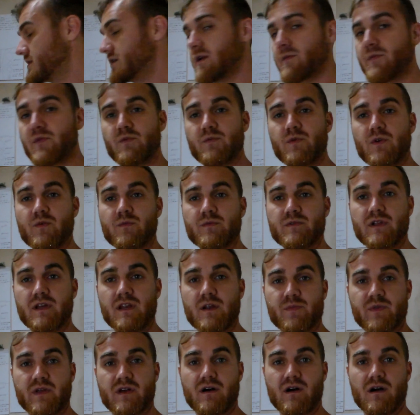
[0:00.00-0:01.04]
Clean up the room,
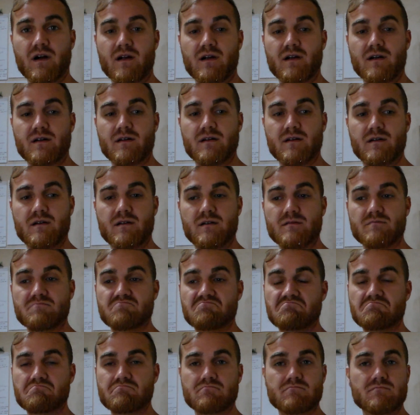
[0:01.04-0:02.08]
clean up the car.
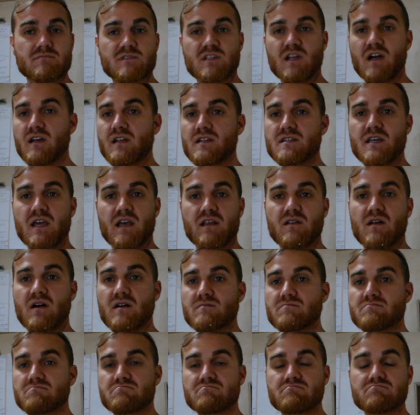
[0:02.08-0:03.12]
It's not going to take
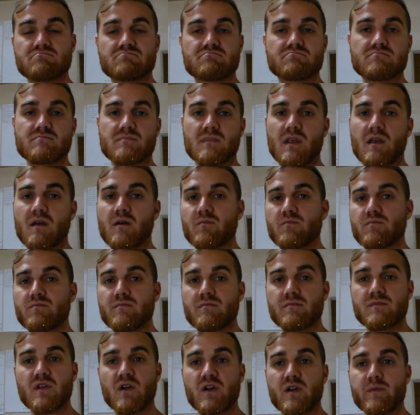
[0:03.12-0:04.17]
long.
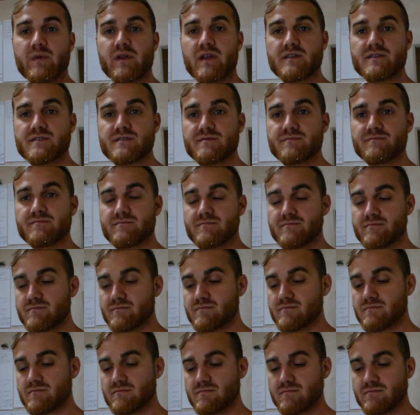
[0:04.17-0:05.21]
30 minutes.
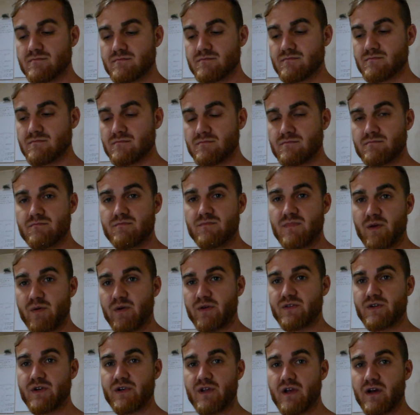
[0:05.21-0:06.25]

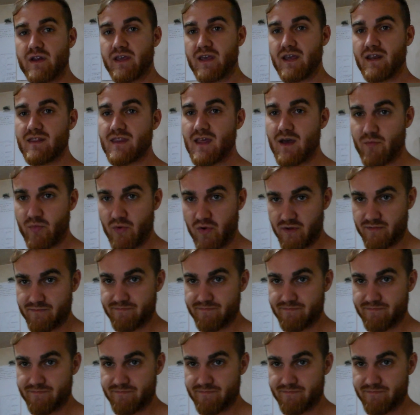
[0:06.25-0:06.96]
Maybe I'll turn you on again at that